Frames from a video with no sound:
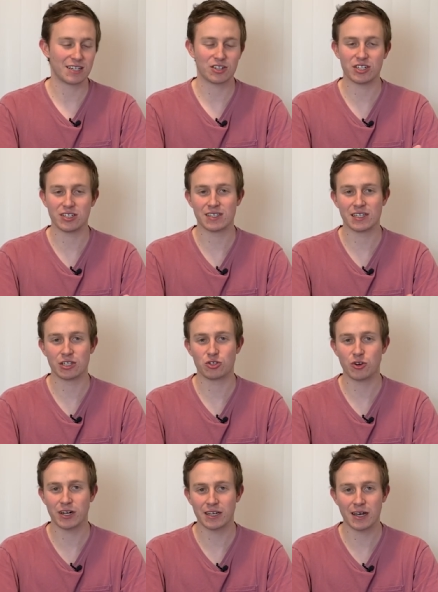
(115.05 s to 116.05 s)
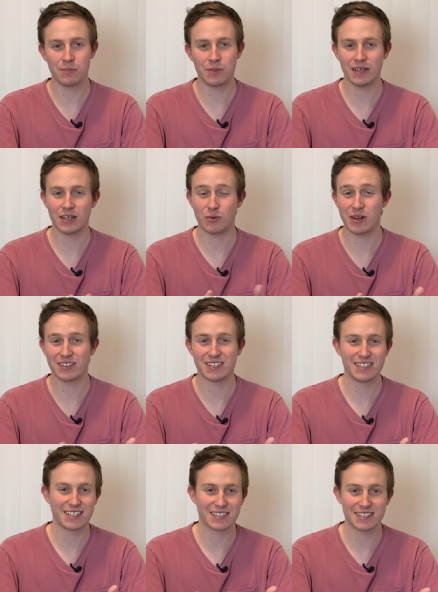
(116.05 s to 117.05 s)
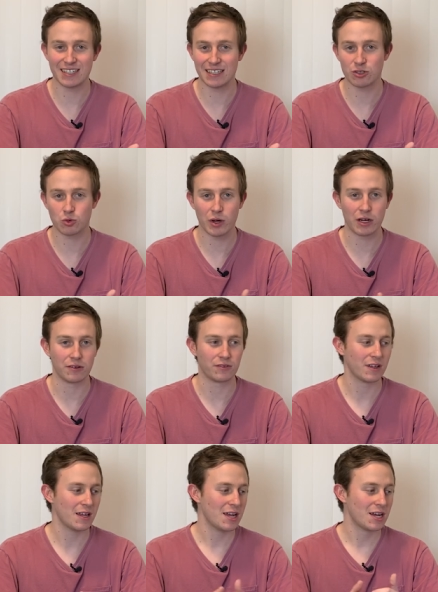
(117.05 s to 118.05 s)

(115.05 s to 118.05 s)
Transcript: Dutch East India Trading Company in around sixteen twelve.